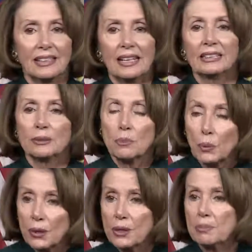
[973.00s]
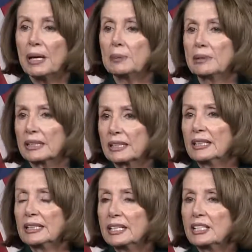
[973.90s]
And the more the public
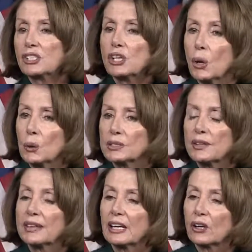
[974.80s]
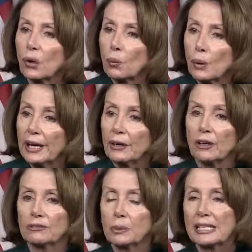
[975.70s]
shows that they are aware
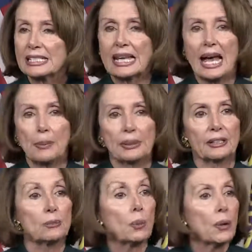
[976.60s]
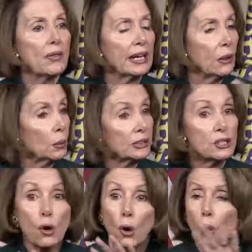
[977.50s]
of what is happening, the more they hold
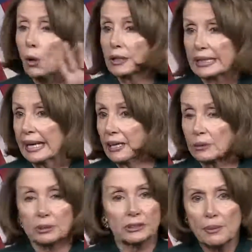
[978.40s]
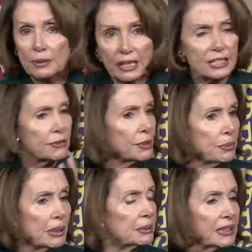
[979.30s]
us all accountable, Democrats and
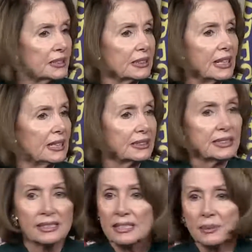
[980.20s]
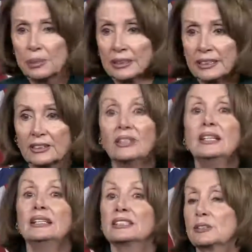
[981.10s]
Republicans alike. This isn't political.
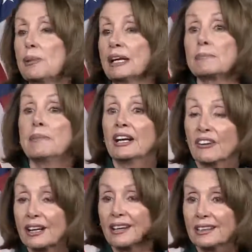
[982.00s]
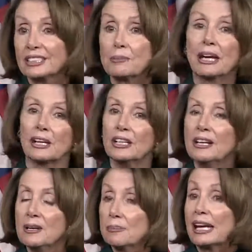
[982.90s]
It's about America. It's about a
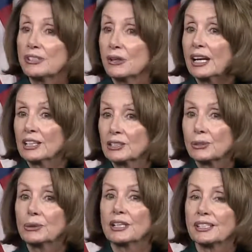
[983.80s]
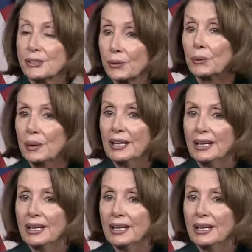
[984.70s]
patriotic duty to